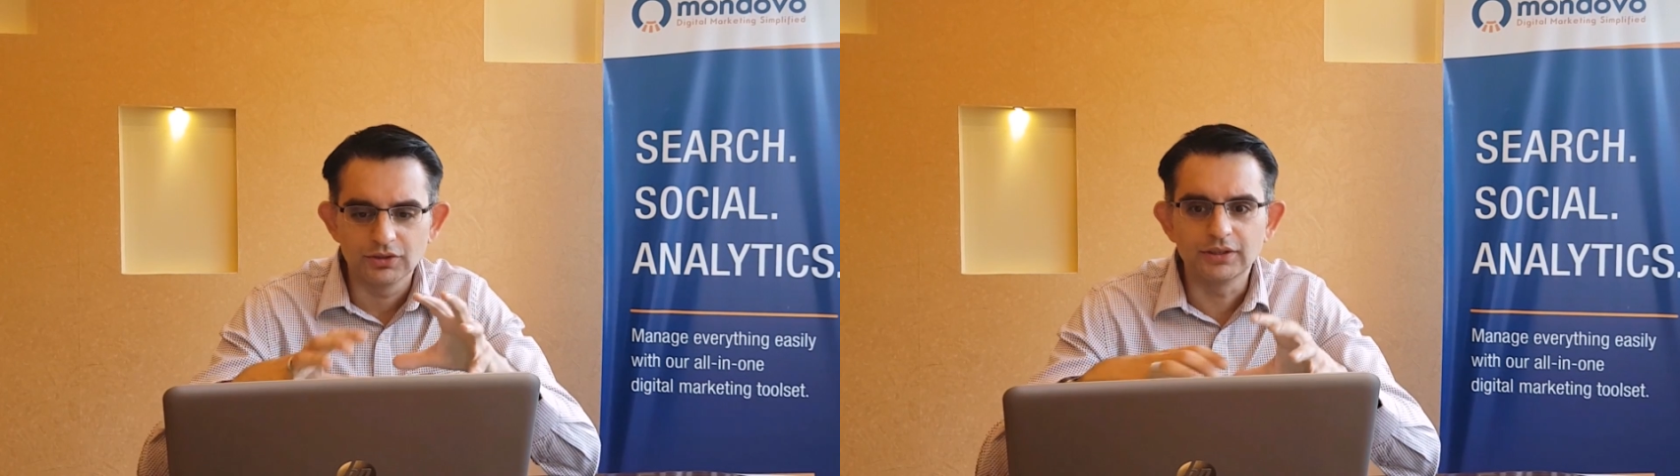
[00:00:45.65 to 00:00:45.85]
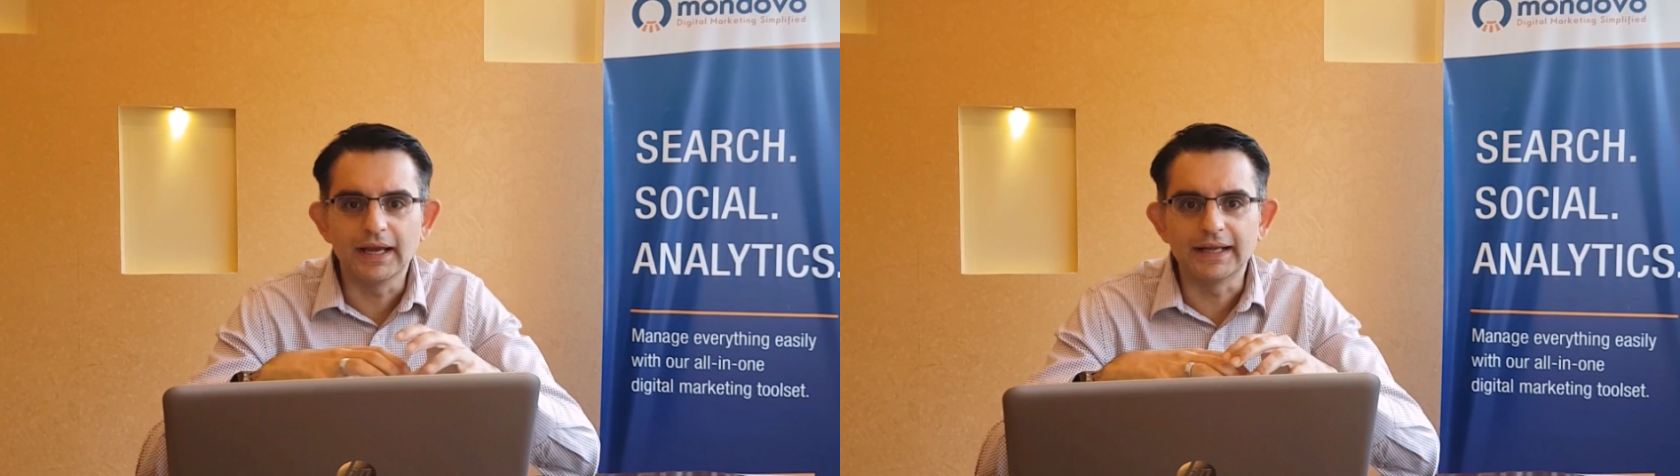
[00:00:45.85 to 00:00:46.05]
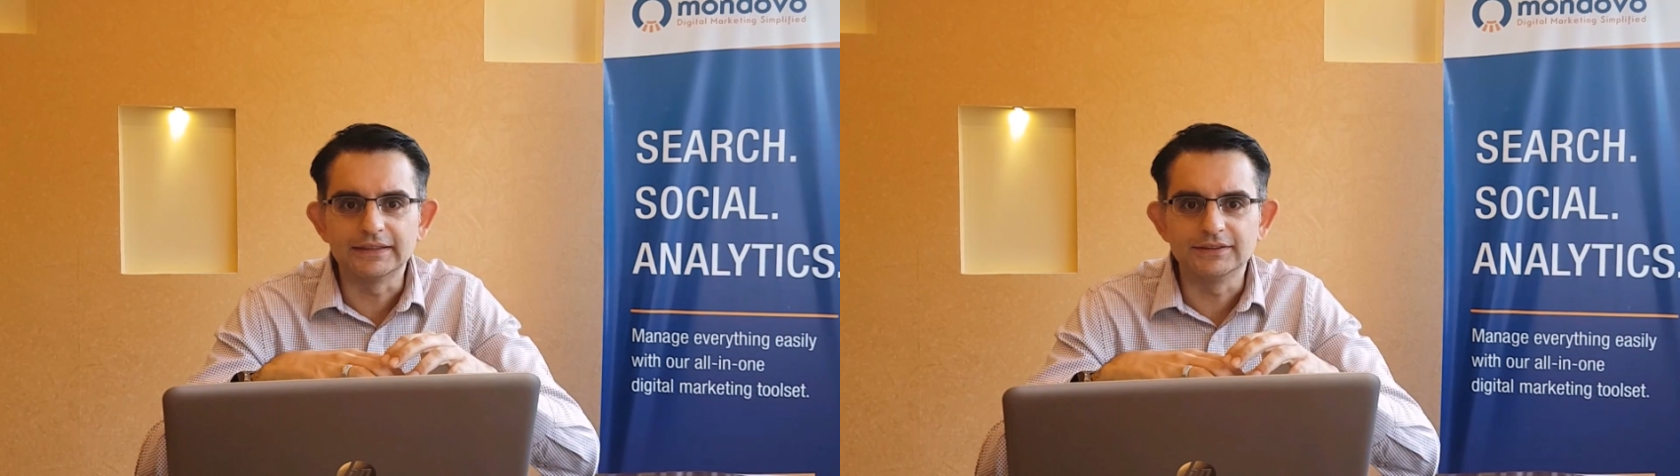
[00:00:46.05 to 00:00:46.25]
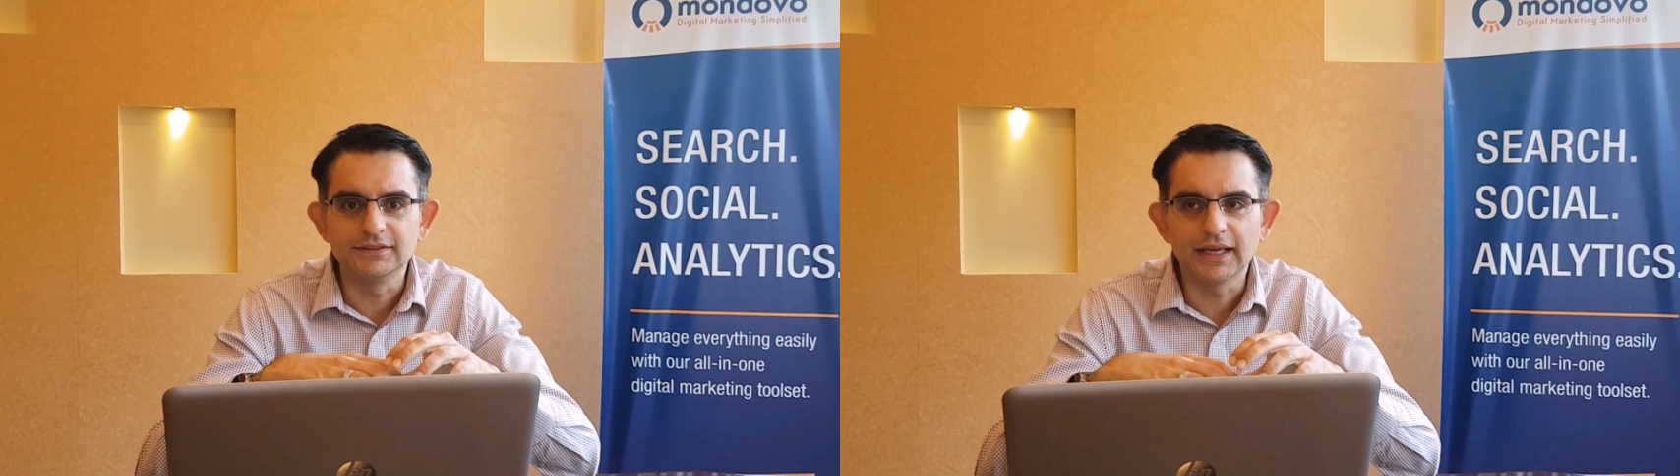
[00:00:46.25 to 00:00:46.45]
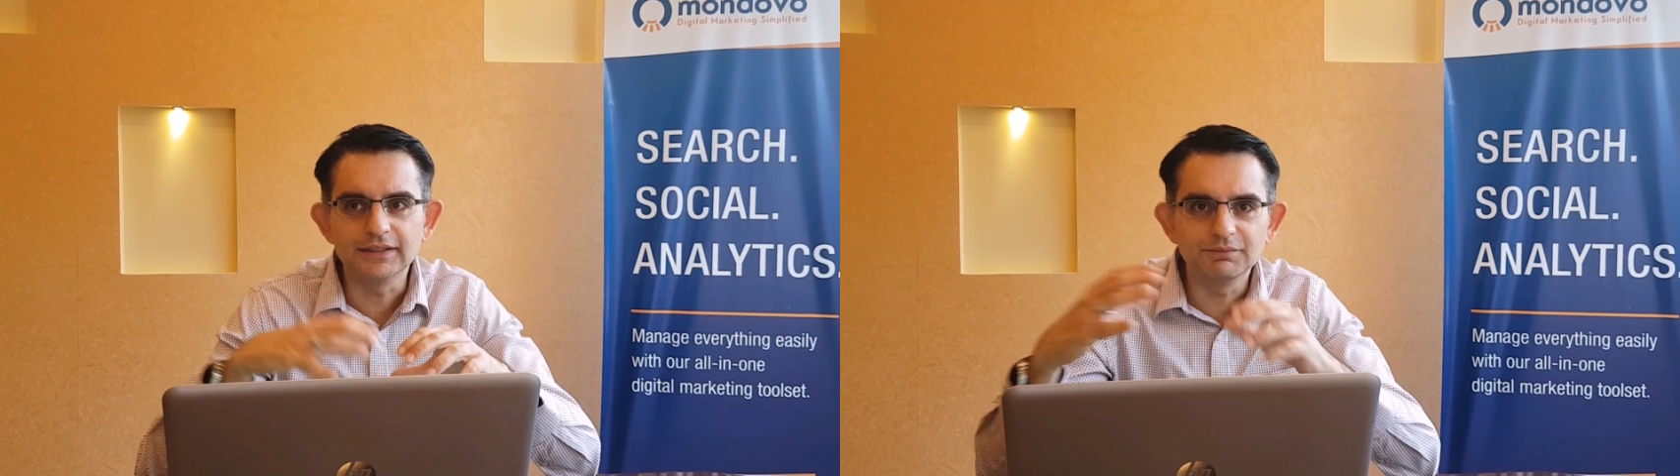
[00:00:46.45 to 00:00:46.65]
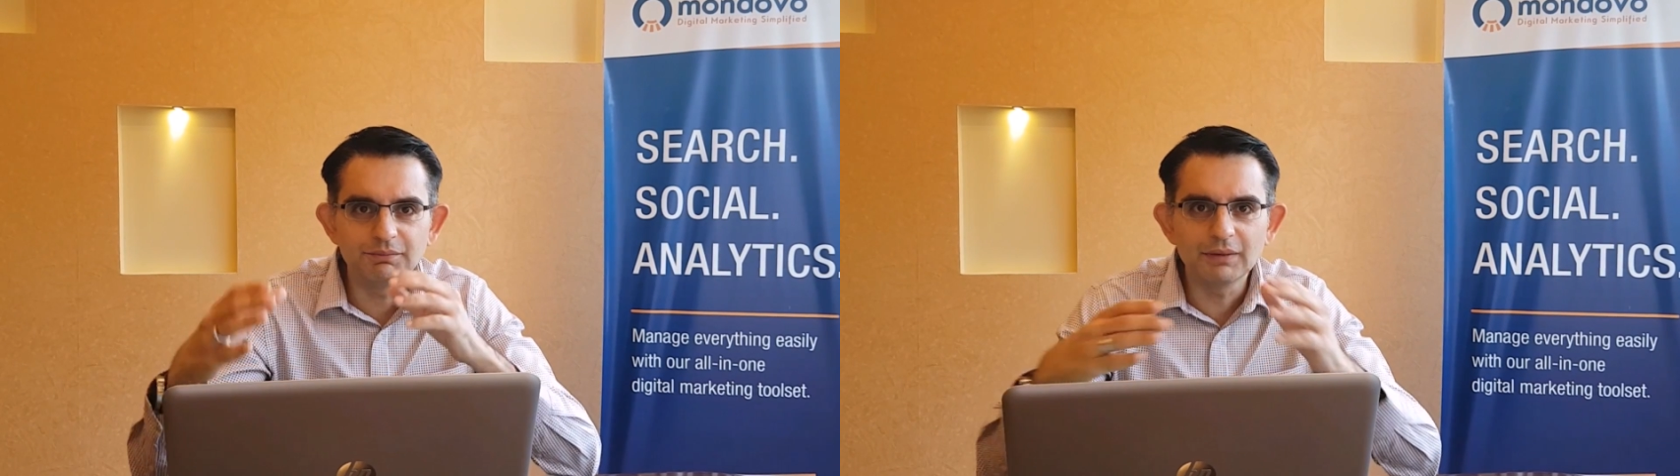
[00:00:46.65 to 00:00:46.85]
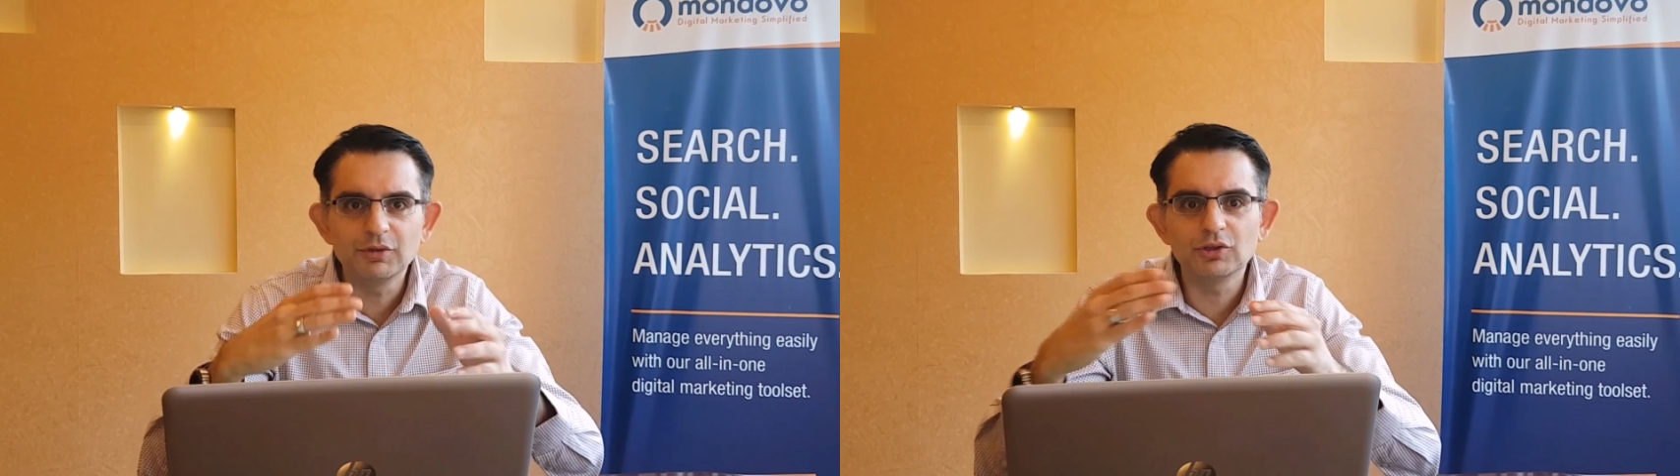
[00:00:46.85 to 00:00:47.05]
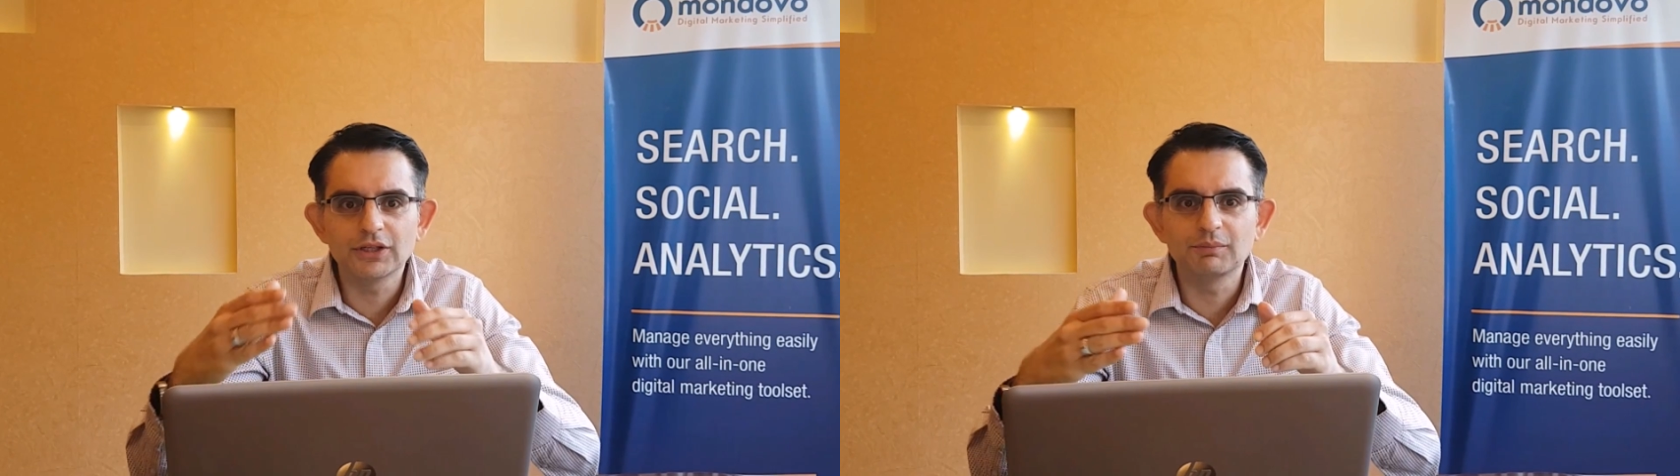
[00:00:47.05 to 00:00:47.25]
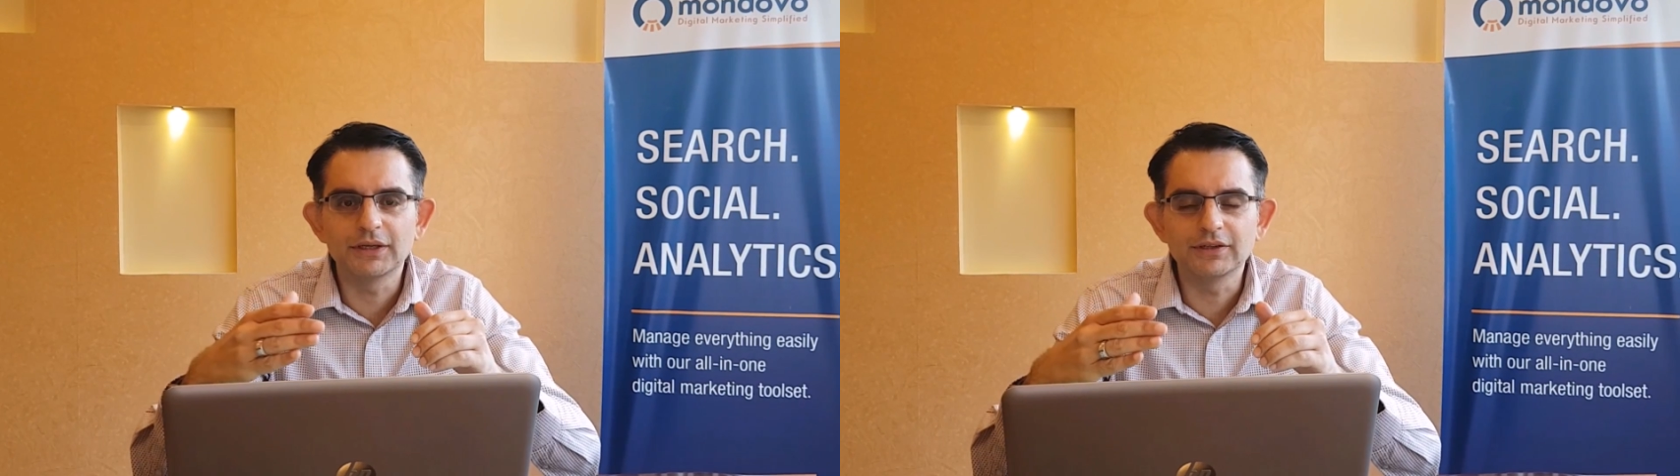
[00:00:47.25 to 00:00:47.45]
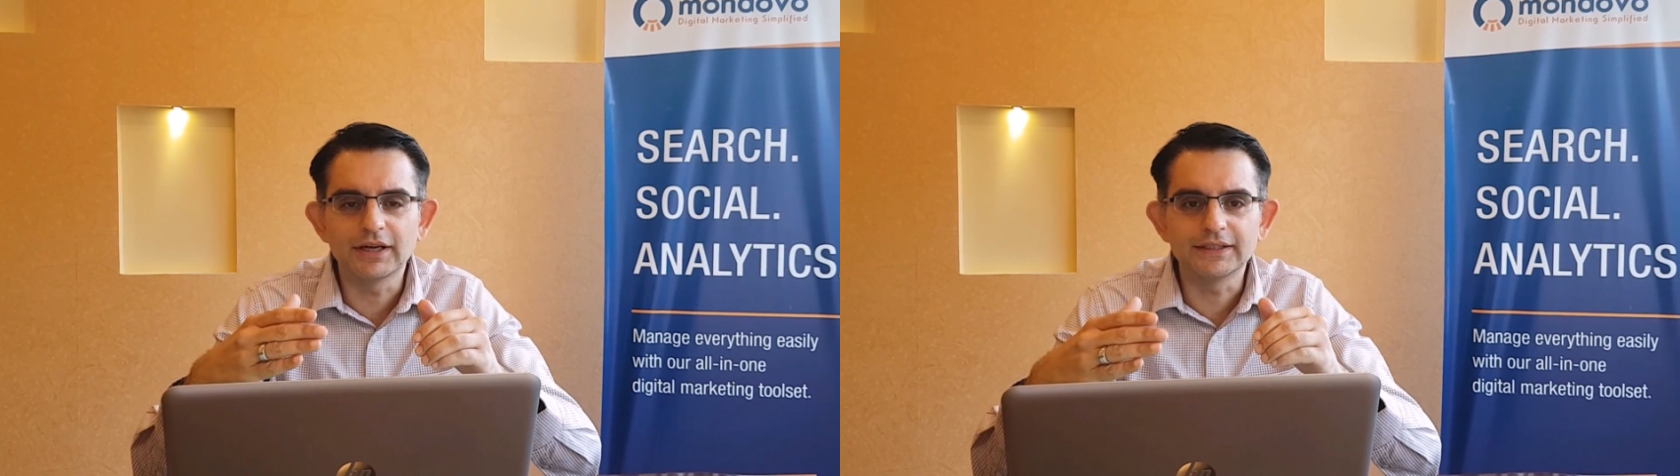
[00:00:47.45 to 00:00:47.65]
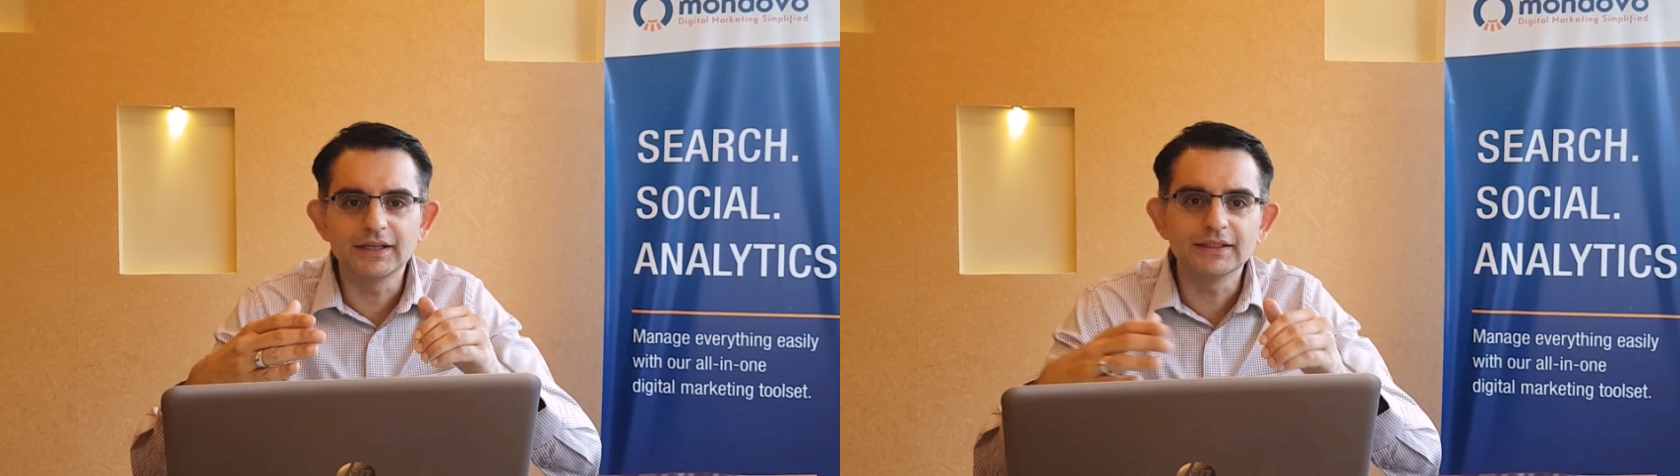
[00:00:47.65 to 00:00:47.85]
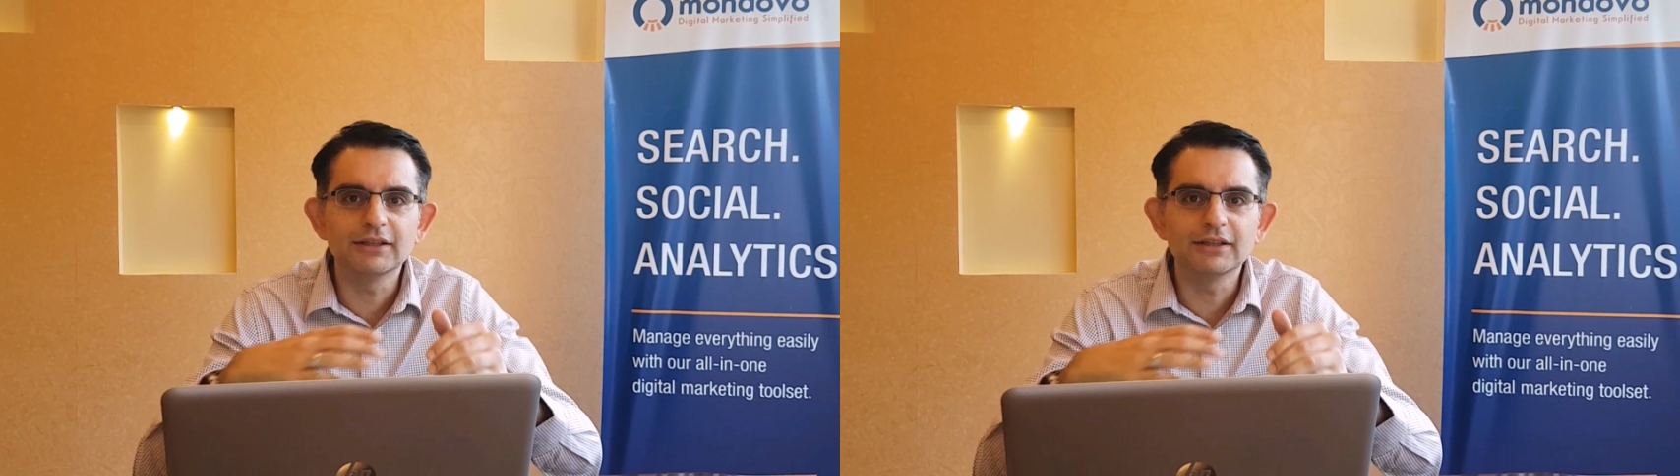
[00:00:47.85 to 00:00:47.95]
the ads, and maybe you'll get a better idea,